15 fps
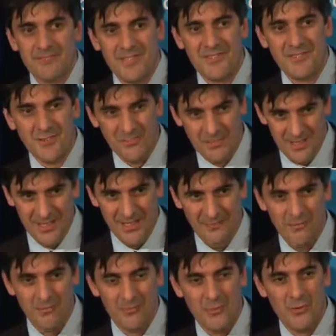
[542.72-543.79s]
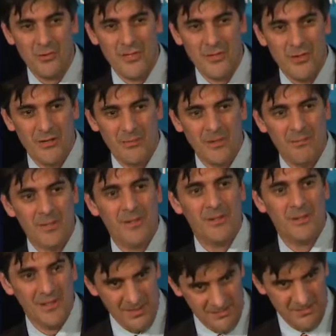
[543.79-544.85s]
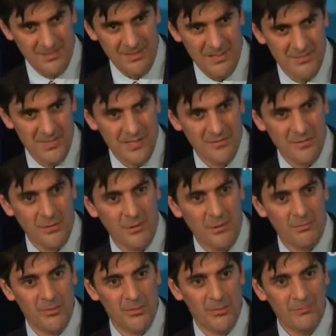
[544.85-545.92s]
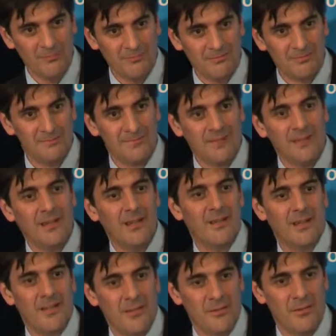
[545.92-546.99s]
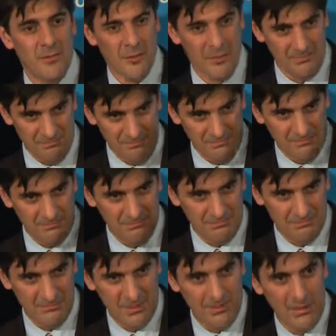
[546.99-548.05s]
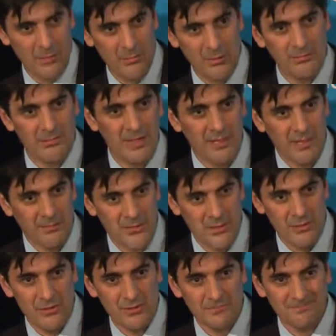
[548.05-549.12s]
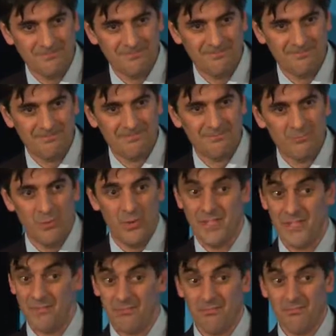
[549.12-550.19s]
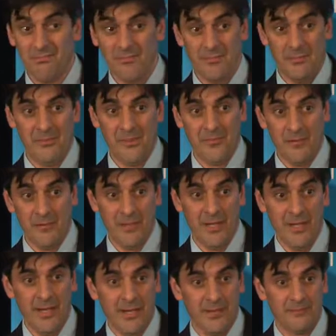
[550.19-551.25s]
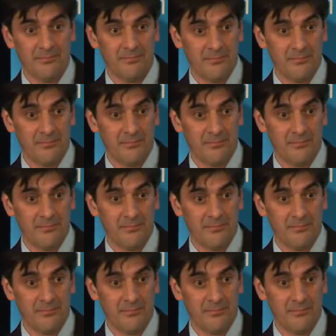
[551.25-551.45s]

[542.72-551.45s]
That's true. But again, you're describing the period that comes after a long boom. And then you've got a global income shock, which flips everybody out.